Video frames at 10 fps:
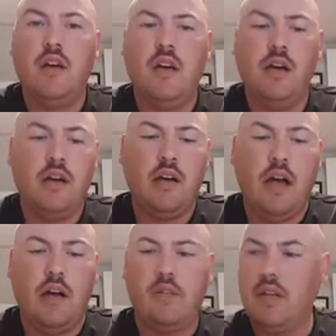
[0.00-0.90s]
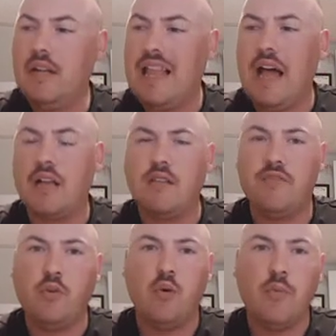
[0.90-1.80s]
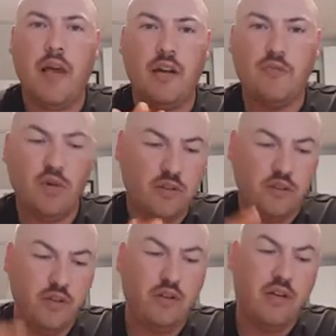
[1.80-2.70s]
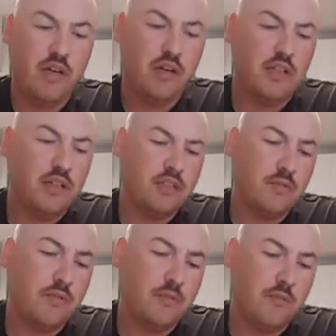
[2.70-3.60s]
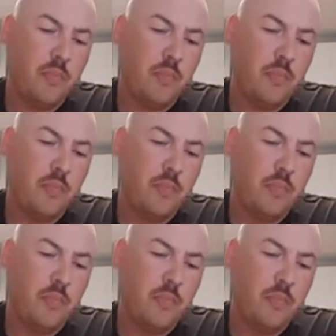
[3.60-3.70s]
I really like the format of what they're doing here in this one.